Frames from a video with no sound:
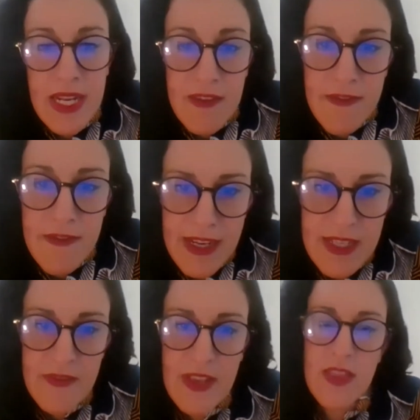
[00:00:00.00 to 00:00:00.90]

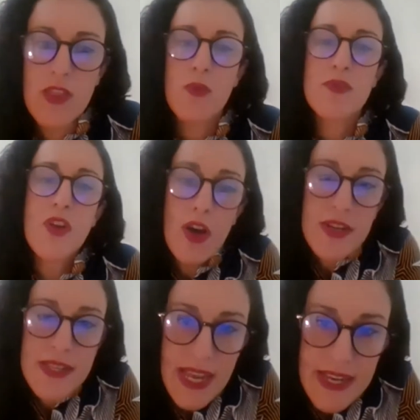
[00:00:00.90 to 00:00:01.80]
ineffective in those
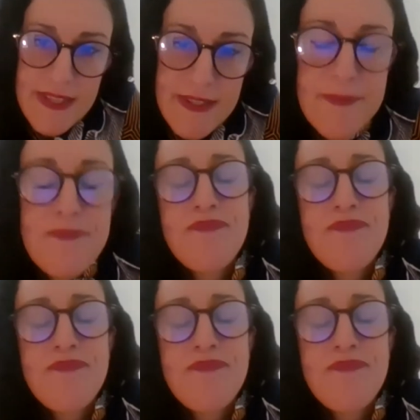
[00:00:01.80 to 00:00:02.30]
contexts.